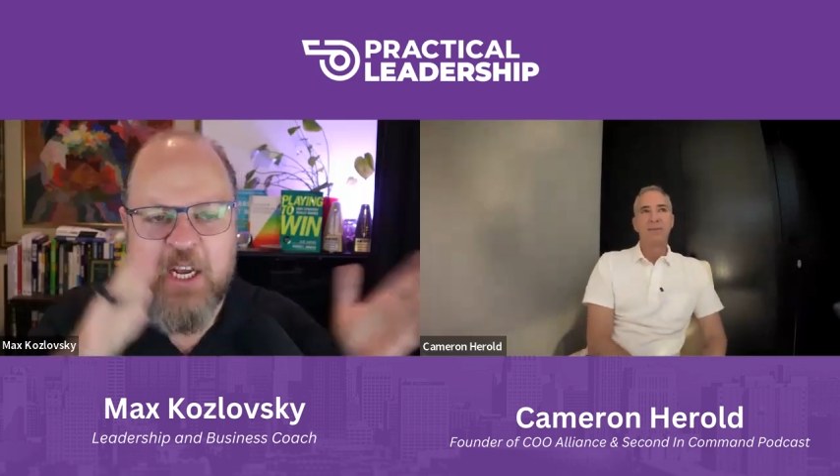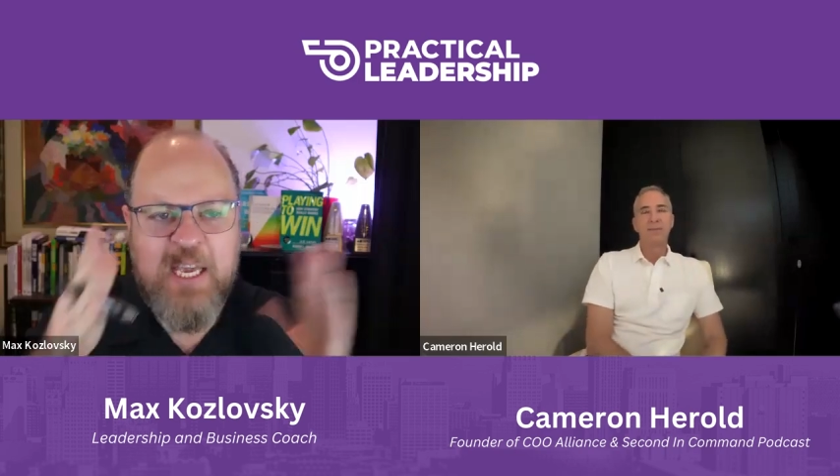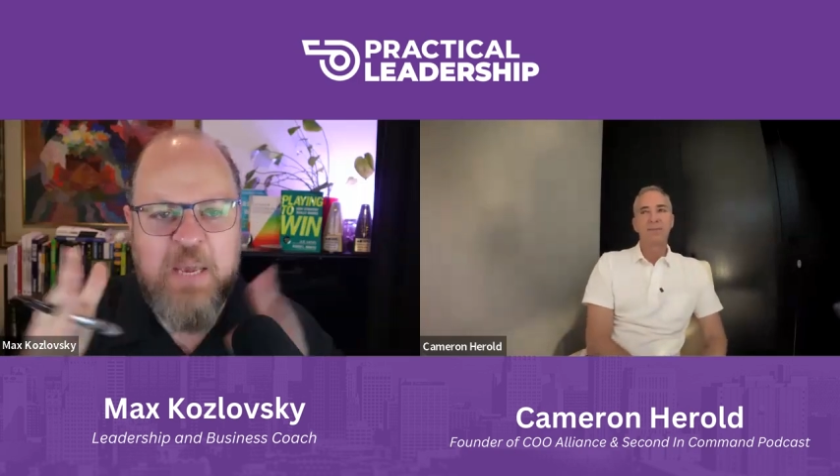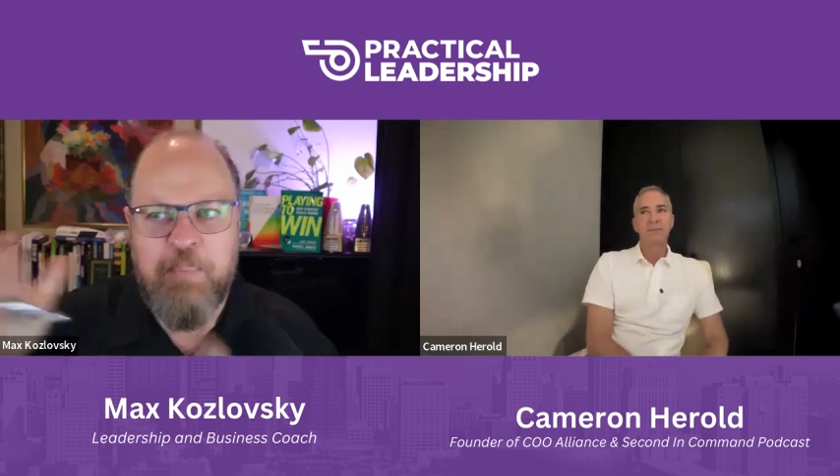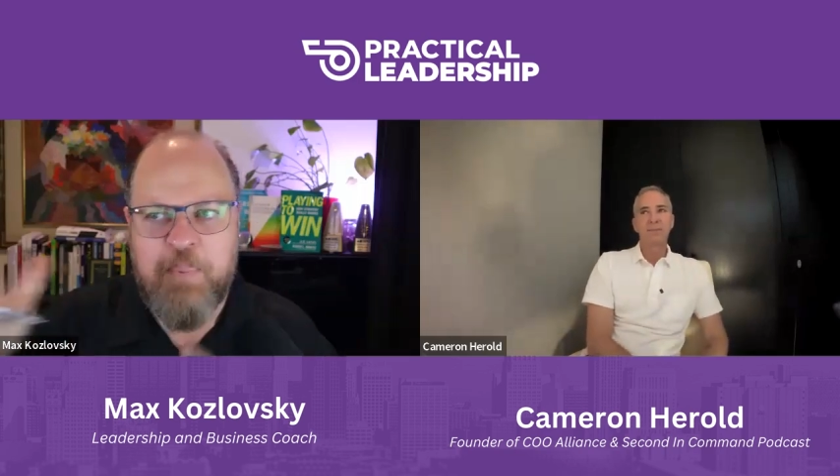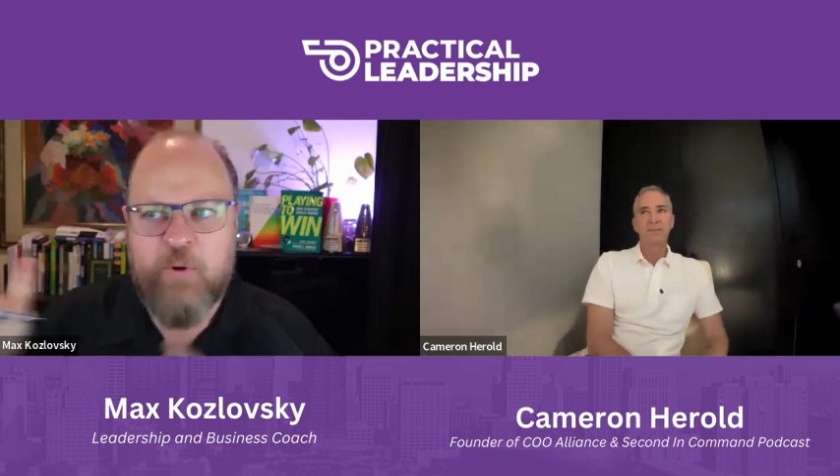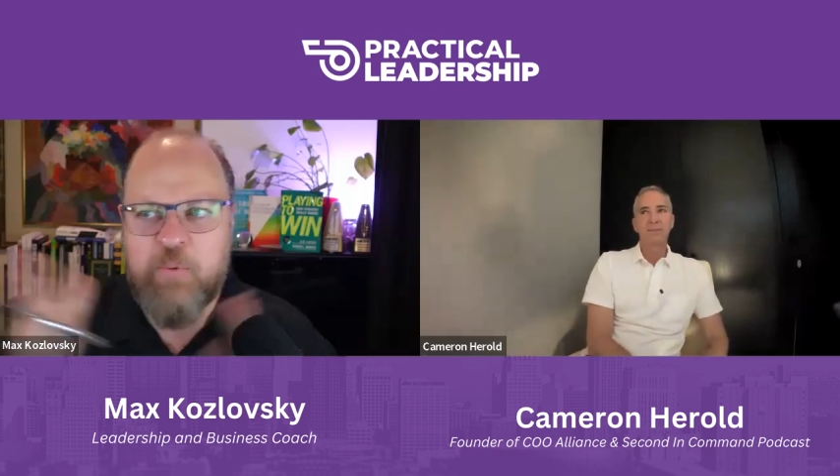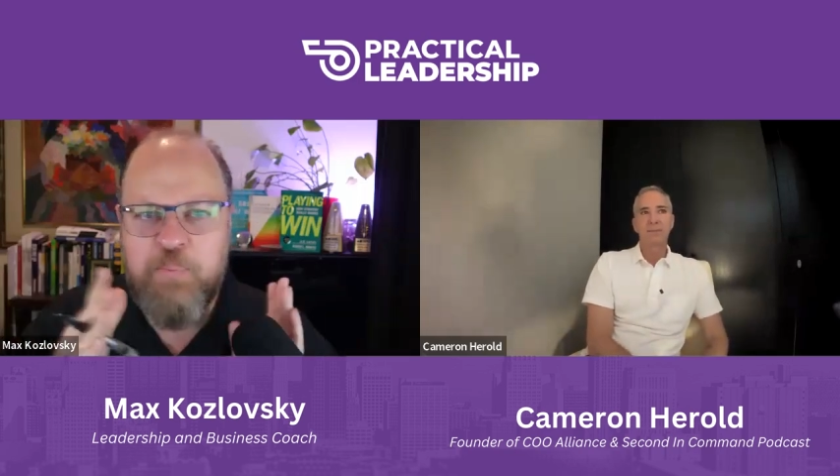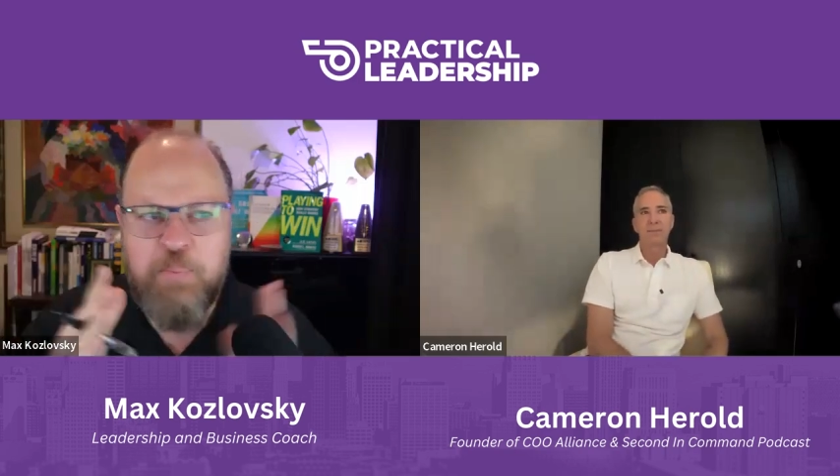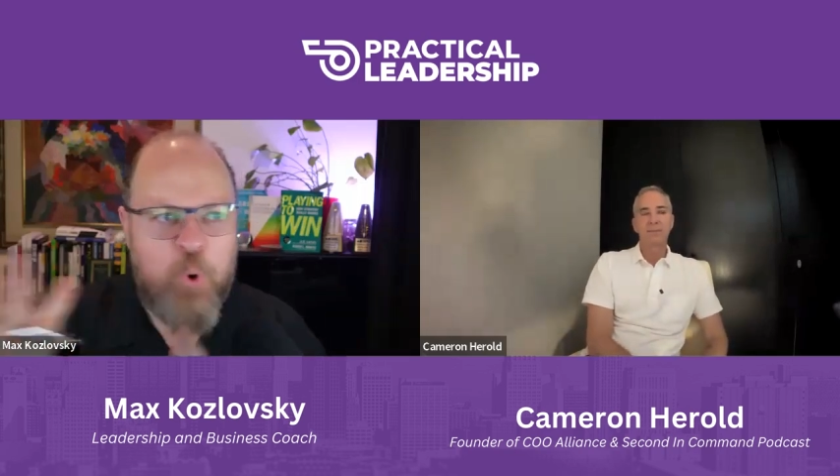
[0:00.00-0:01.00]
key
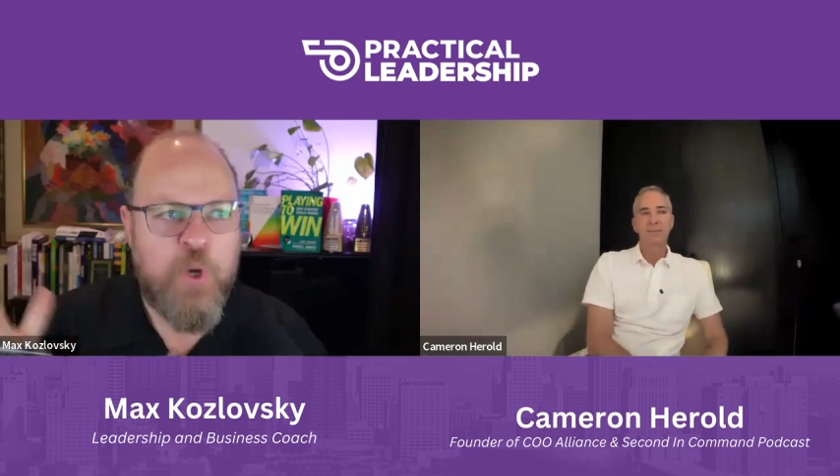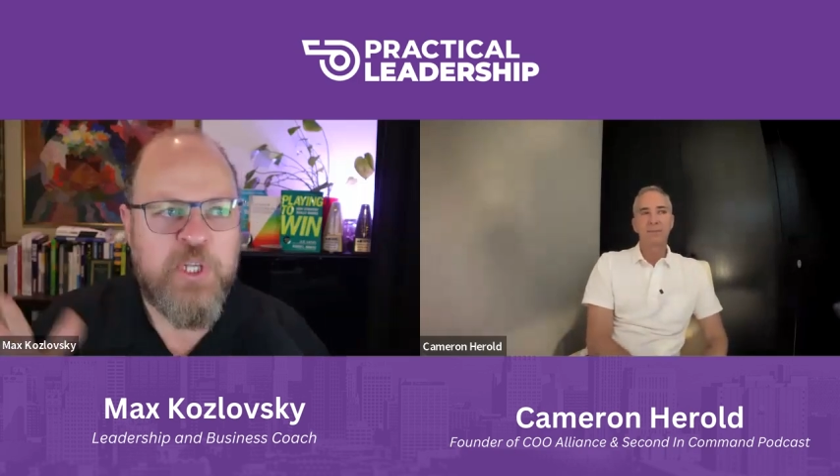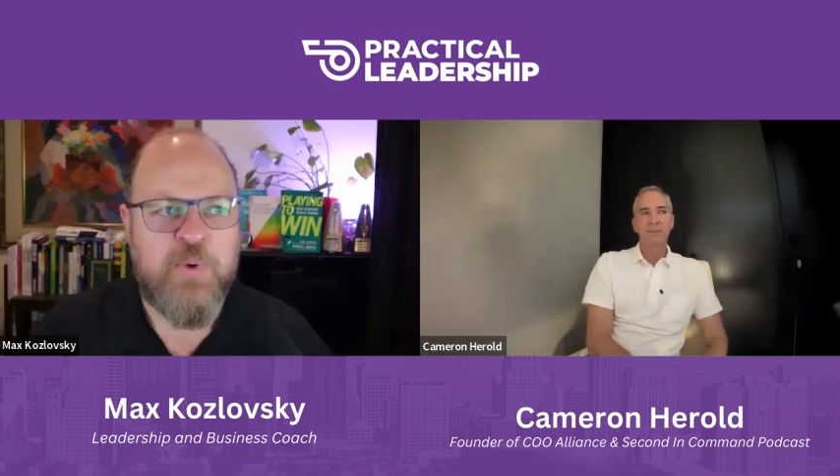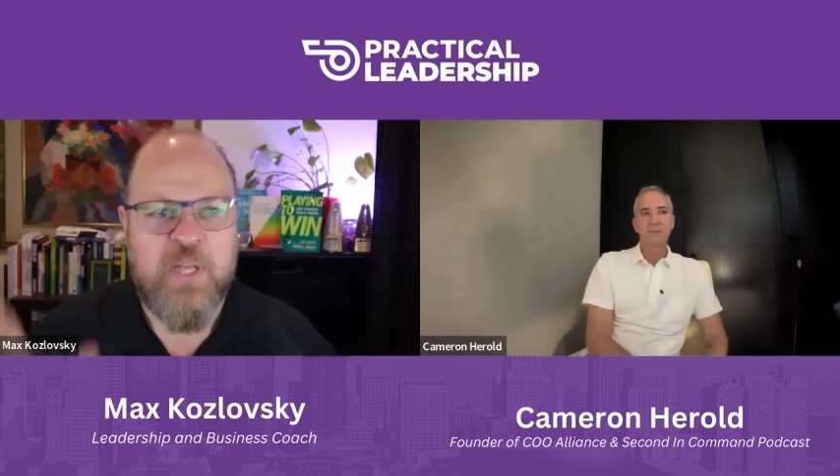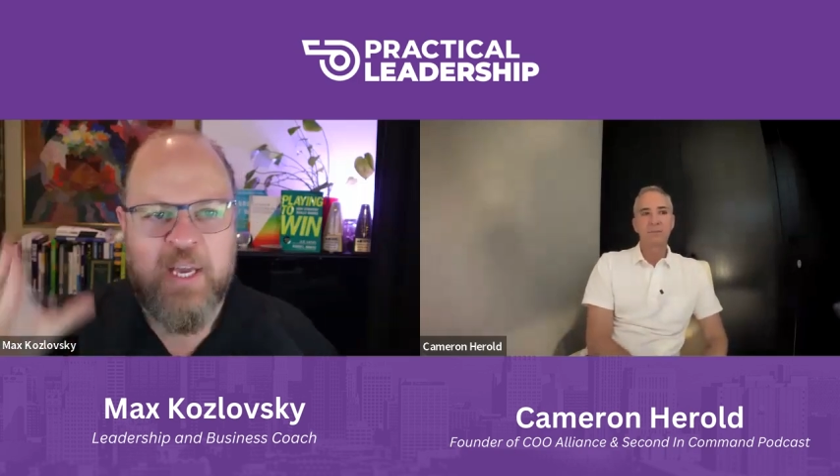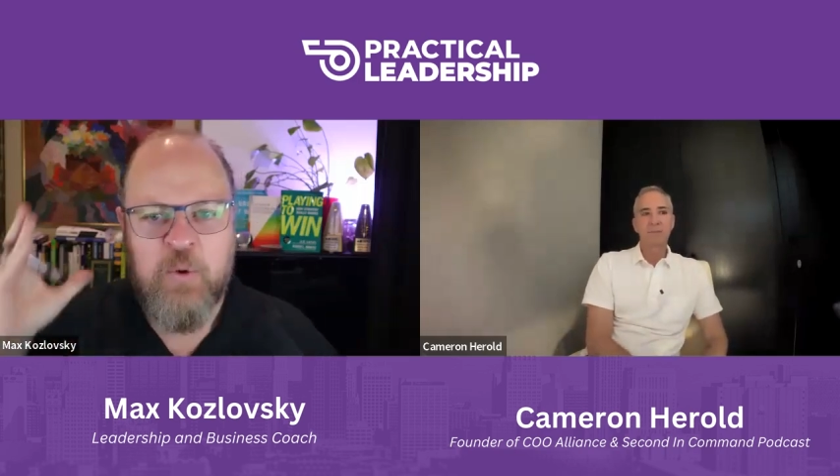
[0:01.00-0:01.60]
points where you're like,